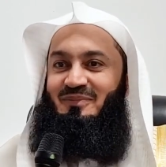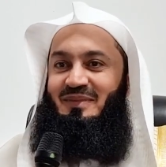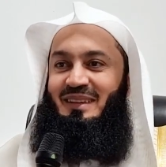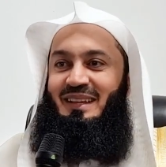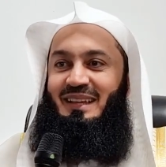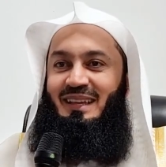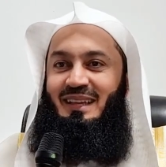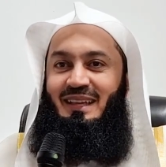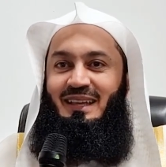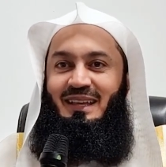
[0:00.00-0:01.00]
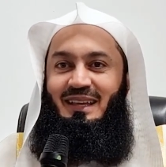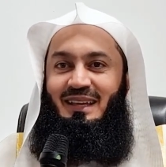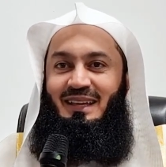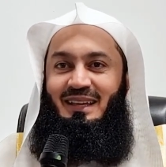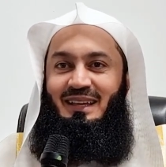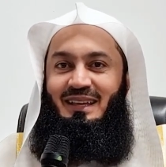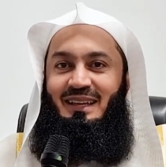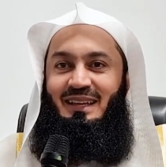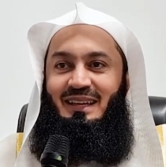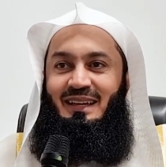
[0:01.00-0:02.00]

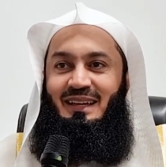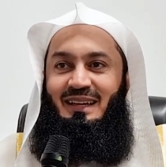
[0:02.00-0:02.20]
(no one is talking)